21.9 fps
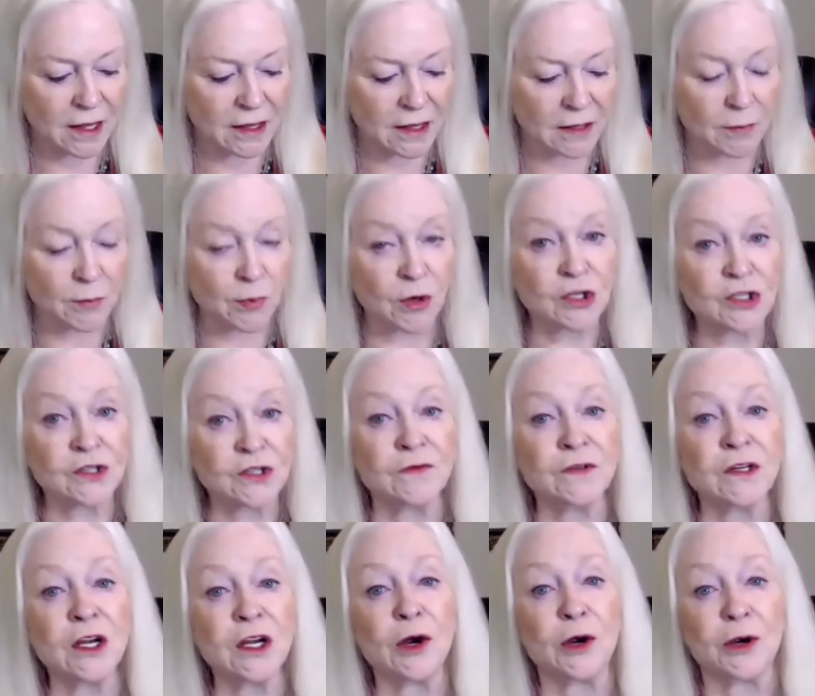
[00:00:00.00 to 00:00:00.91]
the bridge of
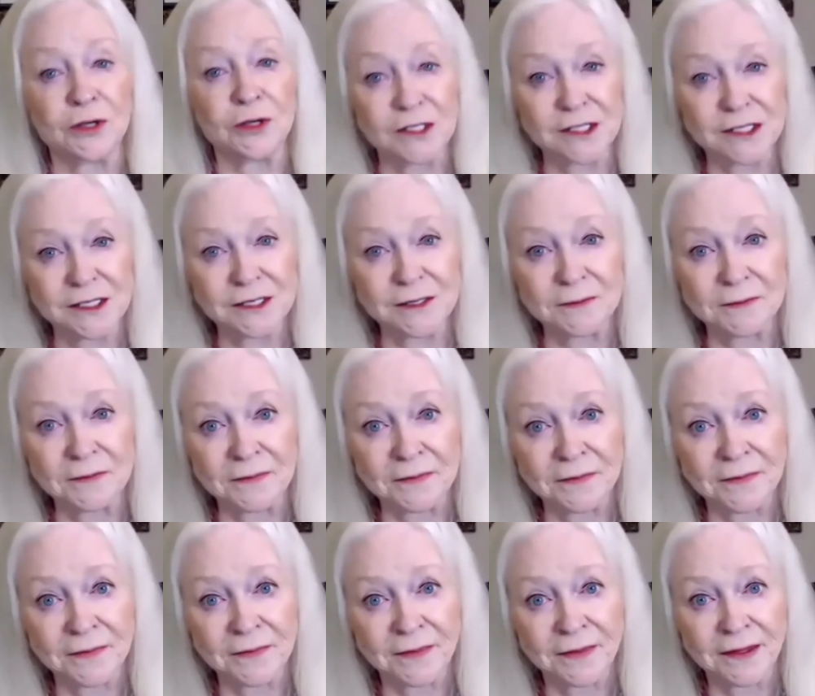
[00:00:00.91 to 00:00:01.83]
tears,
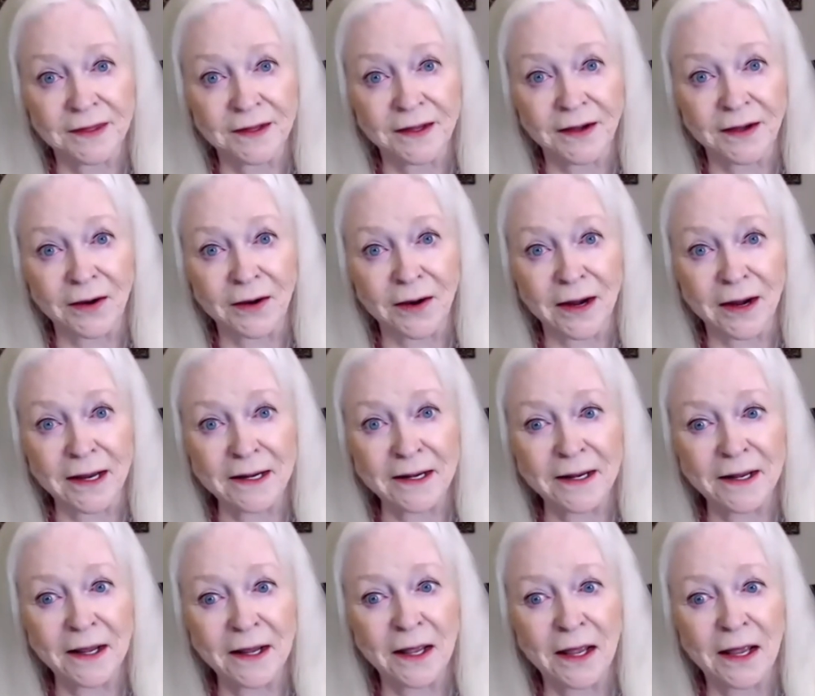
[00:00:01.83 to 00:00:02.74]

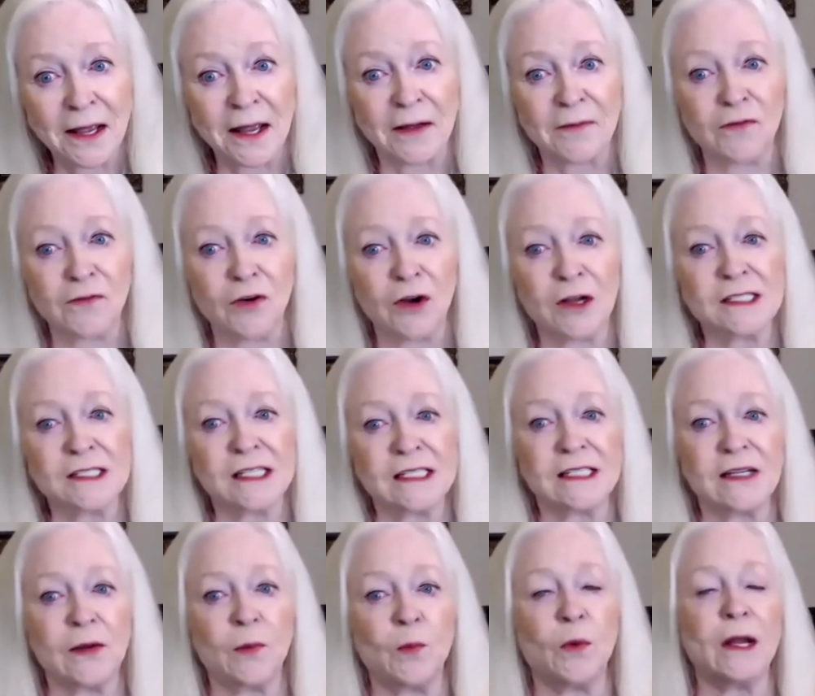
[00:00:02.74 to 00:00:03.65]
right? For
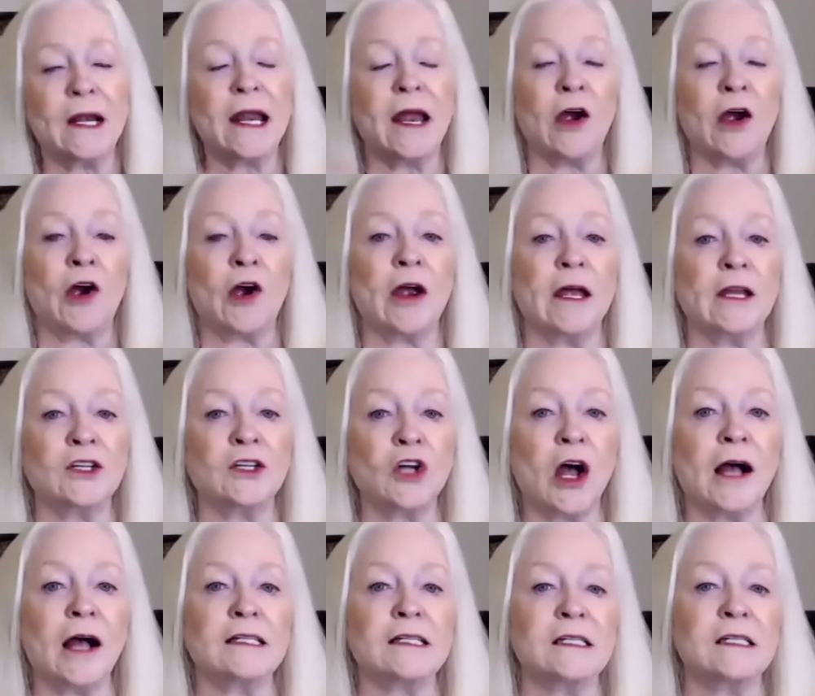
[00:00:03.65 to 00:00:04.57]
instance, in one area, it
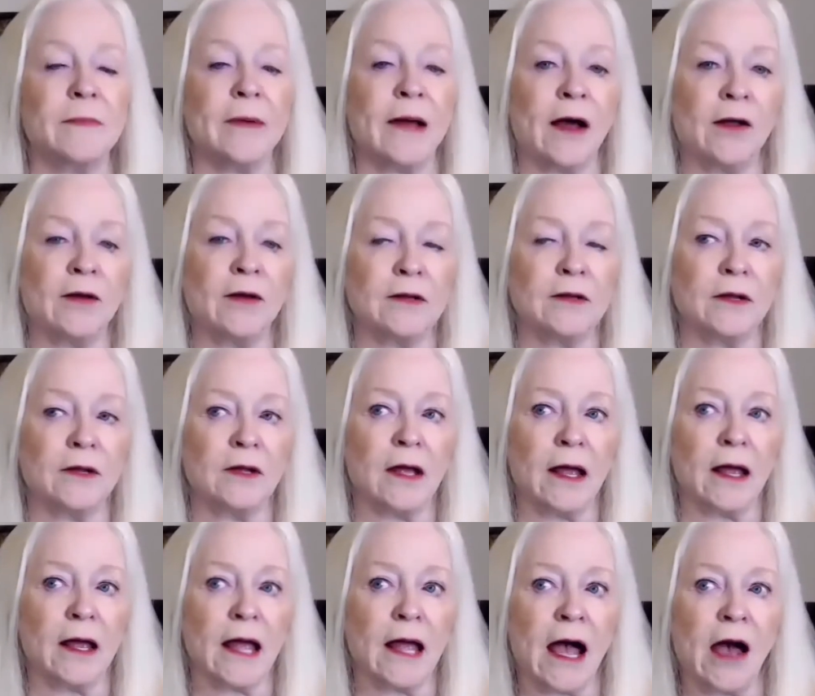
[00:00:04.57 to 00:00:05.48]
talks about,
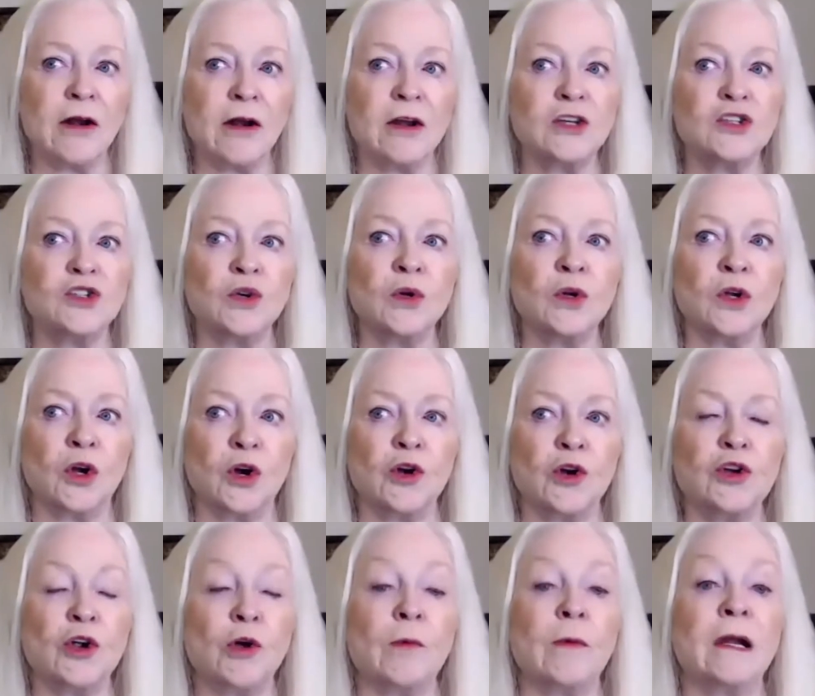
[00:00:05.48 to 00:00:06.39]
how did you
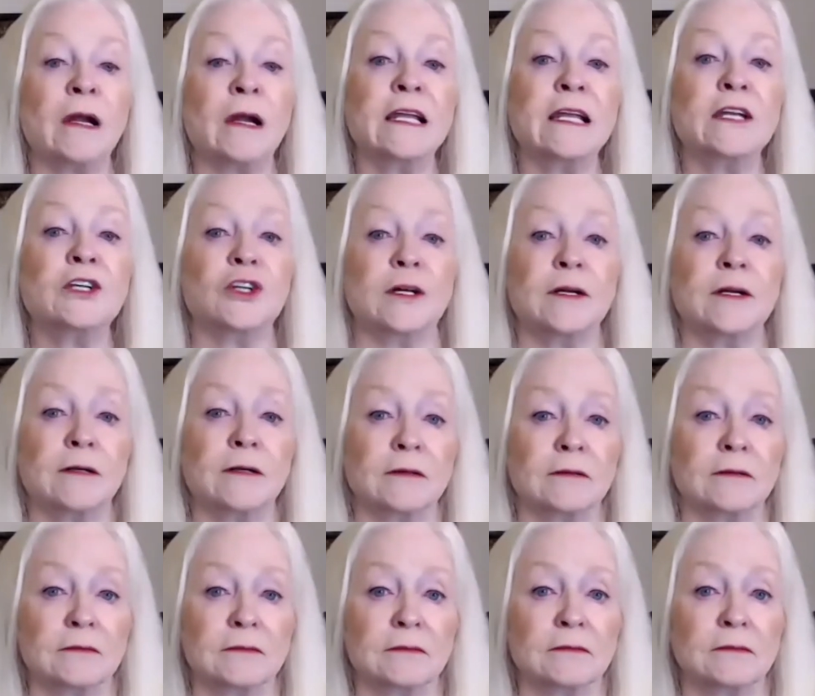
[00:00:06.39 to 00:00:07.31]
learn your religion?
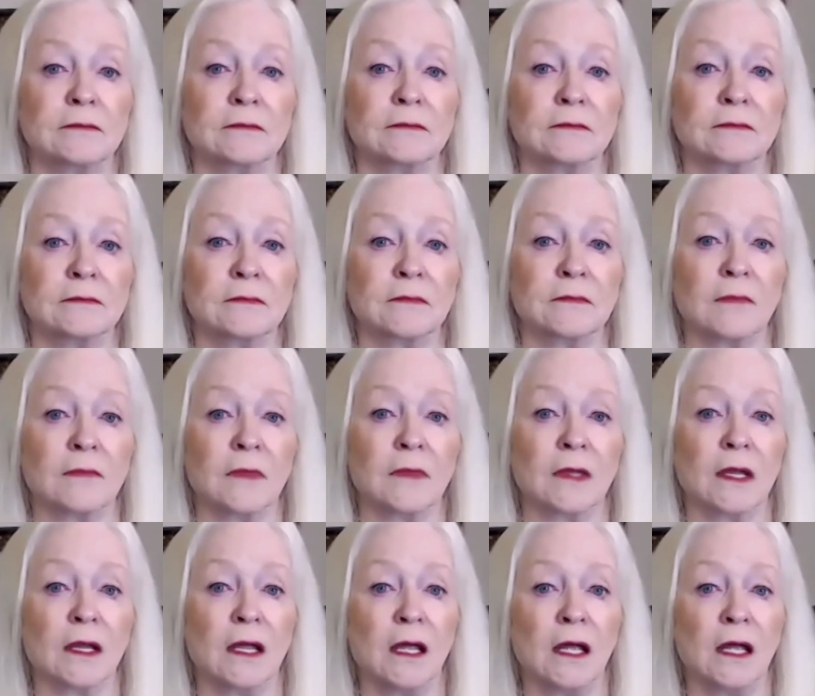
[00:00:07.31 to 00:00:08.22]

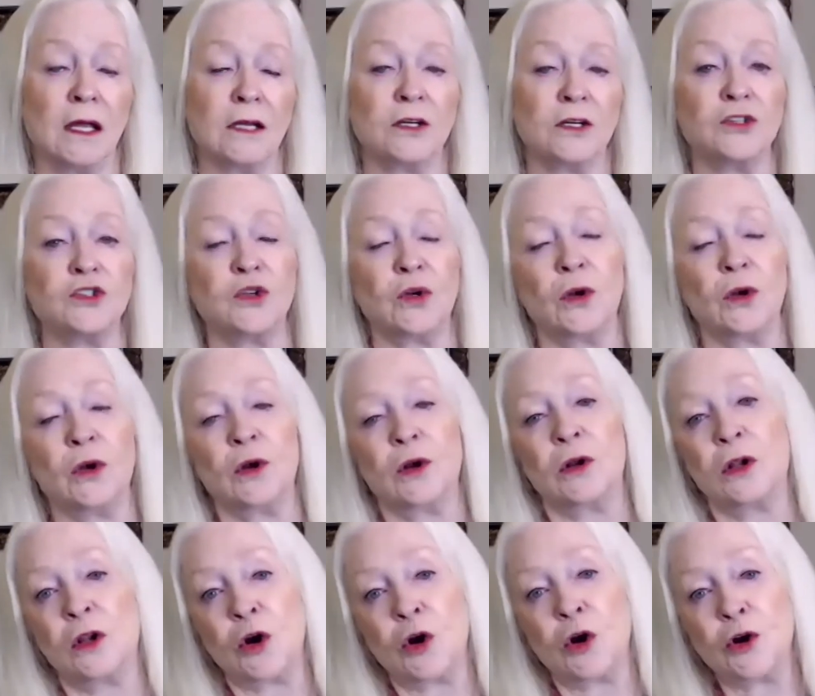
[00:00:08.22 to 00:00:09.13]
Did you
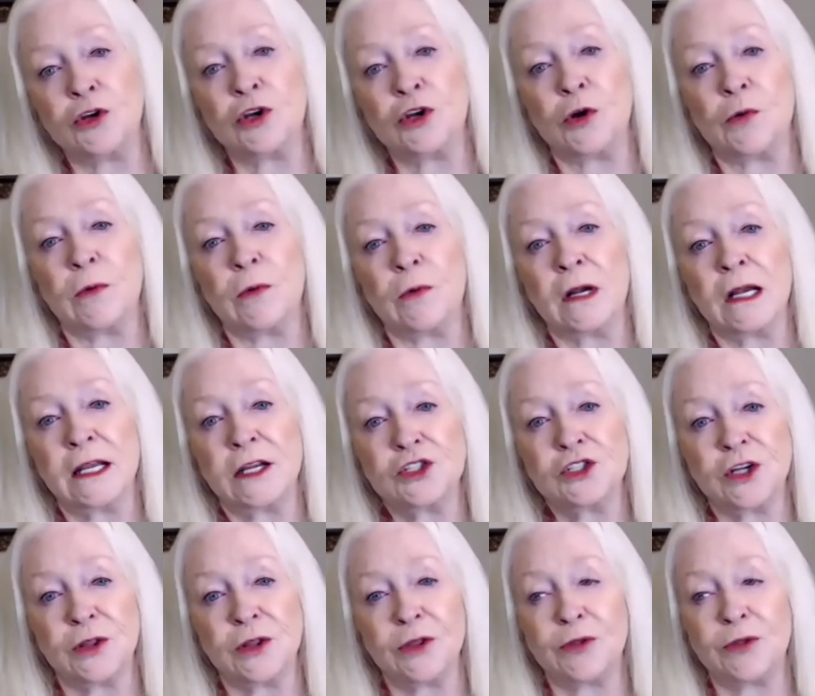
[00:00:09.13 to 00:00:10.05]
learn your
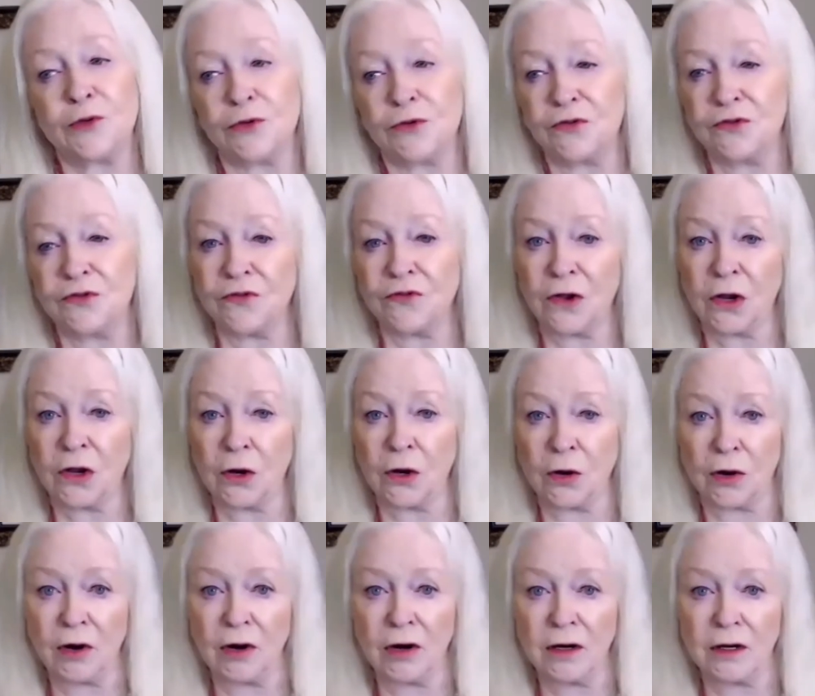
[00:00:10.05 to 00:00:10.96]
religion through
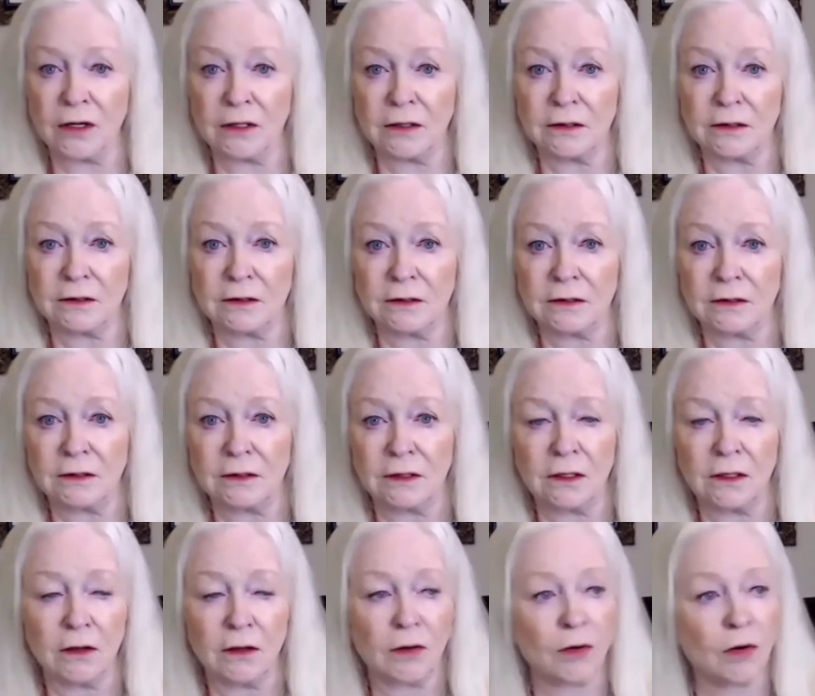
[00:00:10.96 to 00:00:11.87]
fear
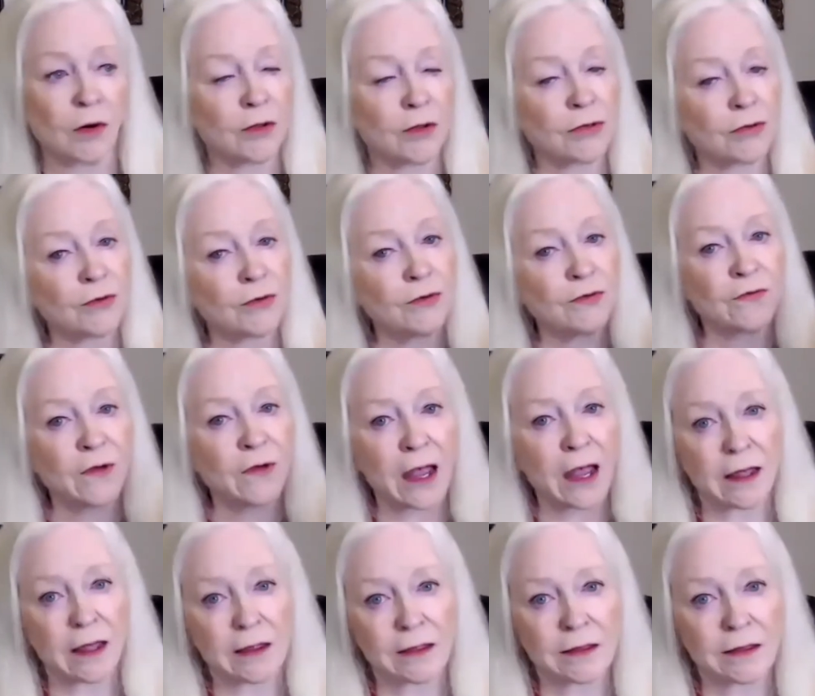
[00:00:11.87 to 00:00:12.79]
or through
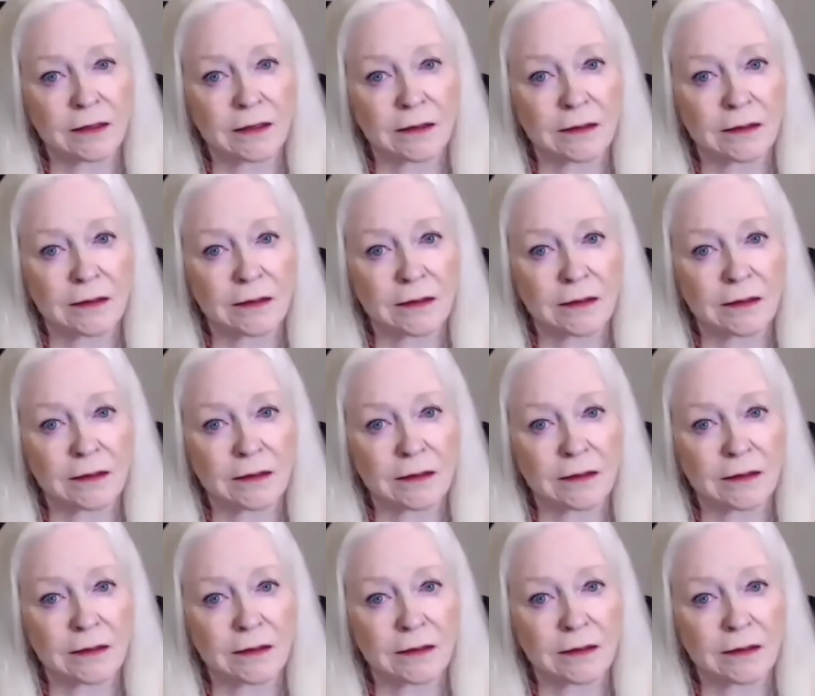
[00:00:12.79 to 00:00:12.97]
faith?